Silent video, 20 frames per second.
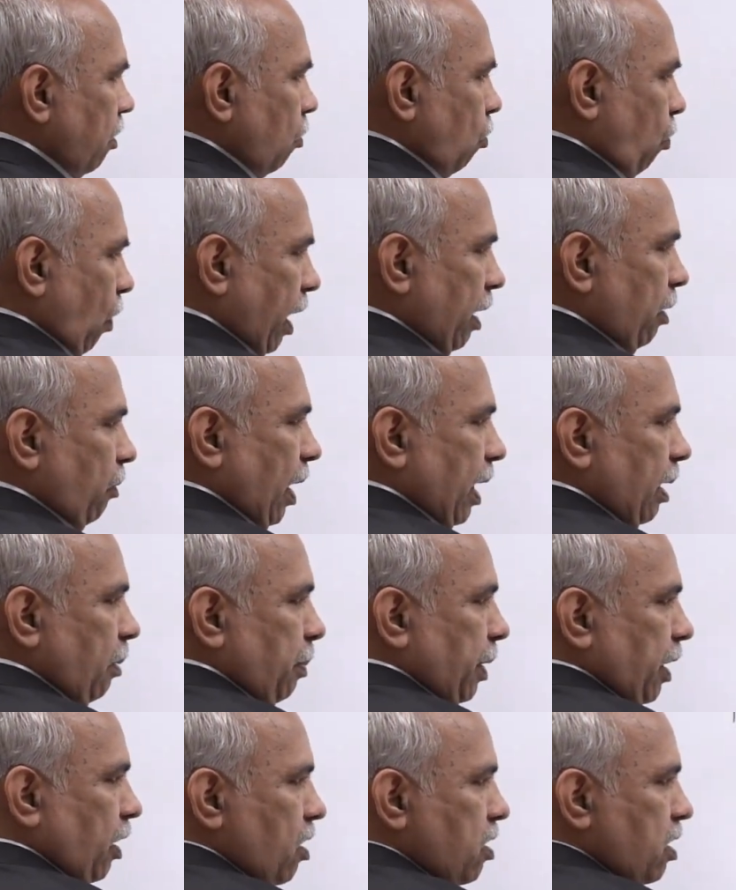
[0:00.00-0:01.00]
Why 1?
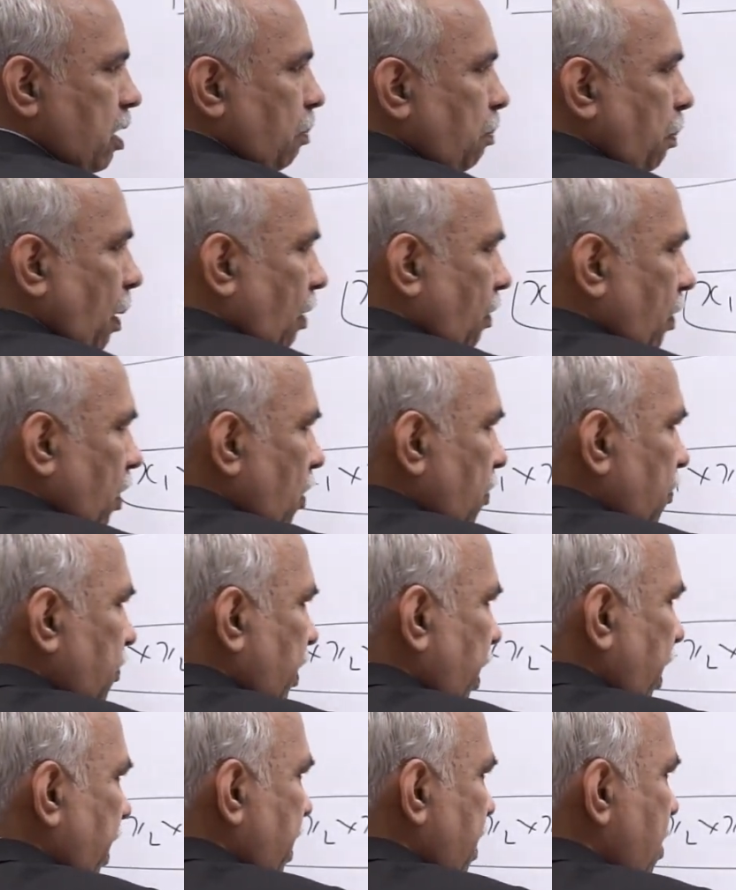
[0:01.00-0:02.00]
Because the power of
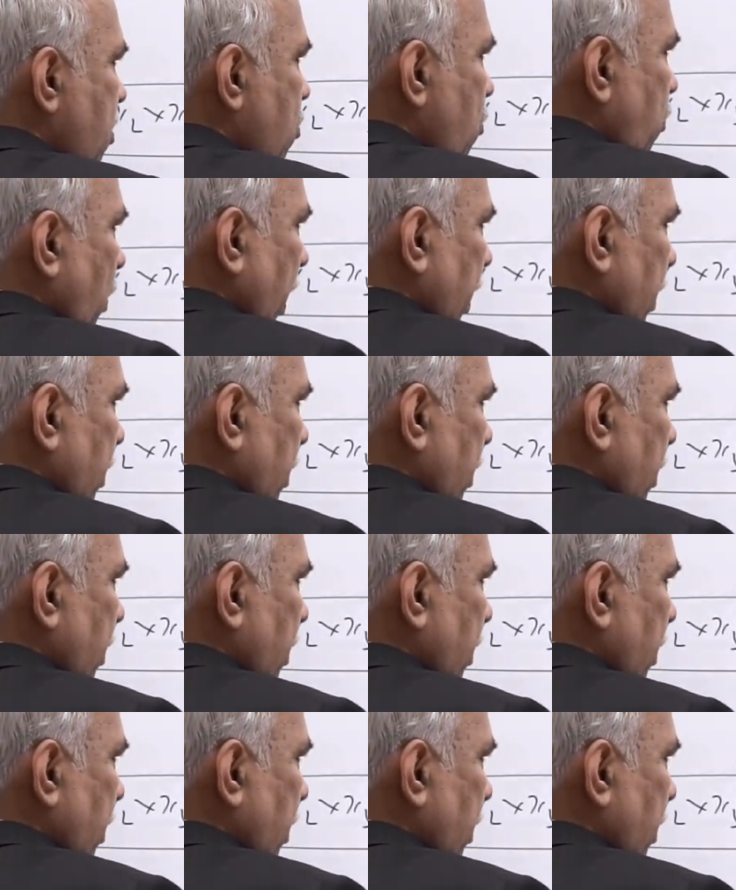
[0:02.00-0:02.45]
3 is 1.